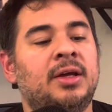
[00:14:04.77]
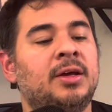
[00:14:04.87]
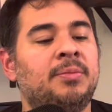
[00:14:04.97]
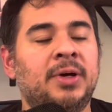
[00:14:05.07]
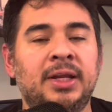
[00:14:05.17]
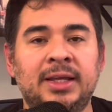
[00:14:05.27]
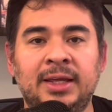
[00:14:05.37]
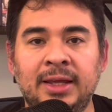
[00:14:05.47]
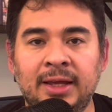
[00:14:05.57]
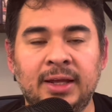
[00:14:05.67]
But
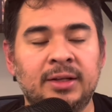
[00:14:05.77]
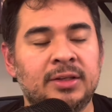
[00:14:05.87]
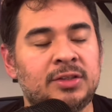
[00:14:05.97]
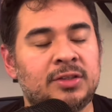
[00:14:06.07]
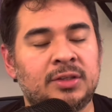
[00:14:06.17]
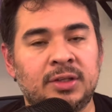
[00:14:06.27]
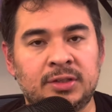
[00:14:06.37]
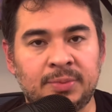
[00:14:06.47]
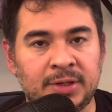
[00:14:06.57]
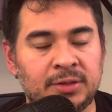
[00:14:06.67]
again, the
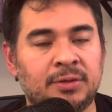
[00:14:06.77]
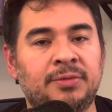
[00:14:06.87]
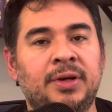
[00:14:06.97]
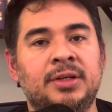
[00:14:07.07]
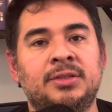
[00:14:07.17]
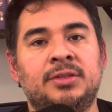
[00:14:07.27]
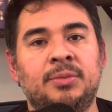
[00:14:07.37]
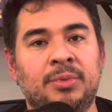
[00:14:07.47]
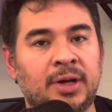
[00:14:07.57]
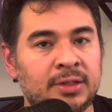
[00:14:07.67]
special effects, the
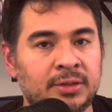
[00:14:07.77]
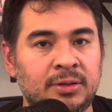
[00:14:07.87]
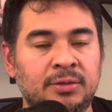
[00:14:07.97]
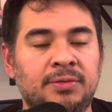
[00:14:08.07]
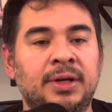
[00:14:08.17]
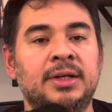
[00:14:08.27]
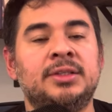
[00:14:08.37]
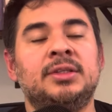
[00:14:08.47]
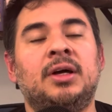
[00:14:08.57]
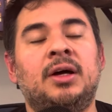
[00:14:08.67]
practical
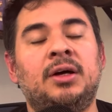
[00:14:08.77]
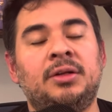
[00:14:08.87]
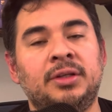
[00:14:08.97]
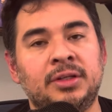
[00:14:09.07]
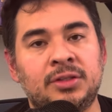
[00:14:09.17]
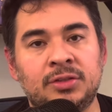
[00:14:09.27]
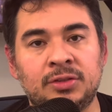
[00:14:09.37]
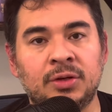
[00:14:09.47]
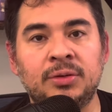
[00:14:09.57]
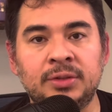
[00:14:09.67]
effects, all looked
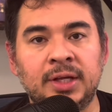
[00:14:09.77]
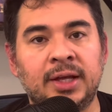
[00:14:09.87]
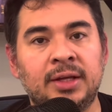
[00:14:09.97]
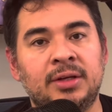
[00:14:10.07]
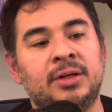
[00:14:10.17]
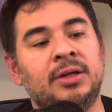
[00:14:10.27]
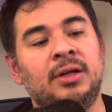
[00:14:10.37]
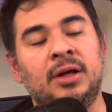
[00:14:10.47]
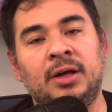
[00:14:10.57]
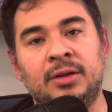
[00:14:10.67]
so dang
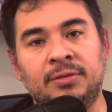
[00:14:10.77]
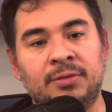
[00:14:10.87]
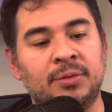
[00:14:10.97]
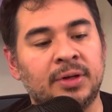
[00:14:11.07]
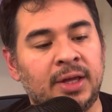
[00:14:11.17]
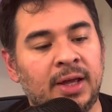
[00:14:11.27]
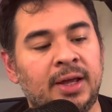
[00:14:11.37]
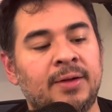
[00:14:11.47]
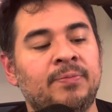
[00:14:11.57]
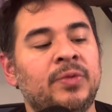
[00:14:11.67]
good on 4K.